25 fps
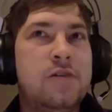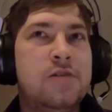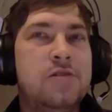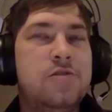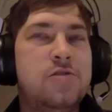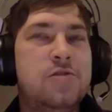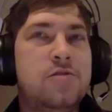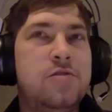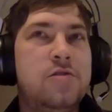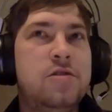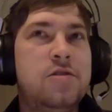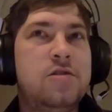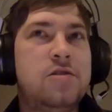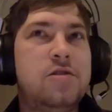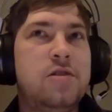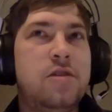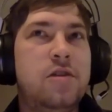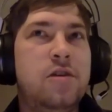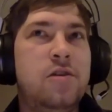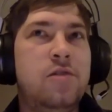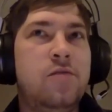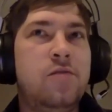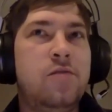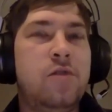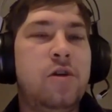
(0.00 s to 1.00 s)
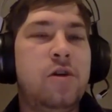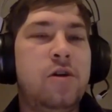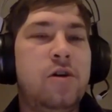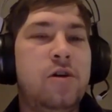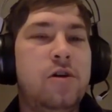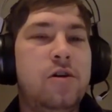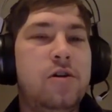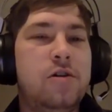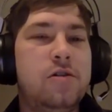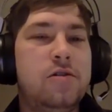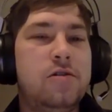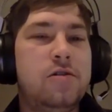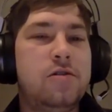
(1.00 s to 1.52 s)
as soon as you
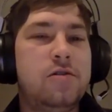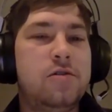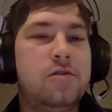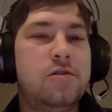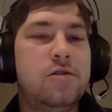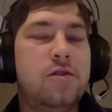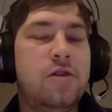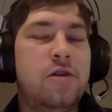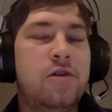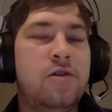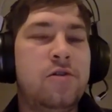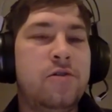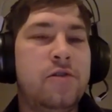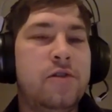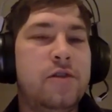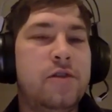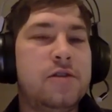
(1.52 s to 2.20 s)
all are doing the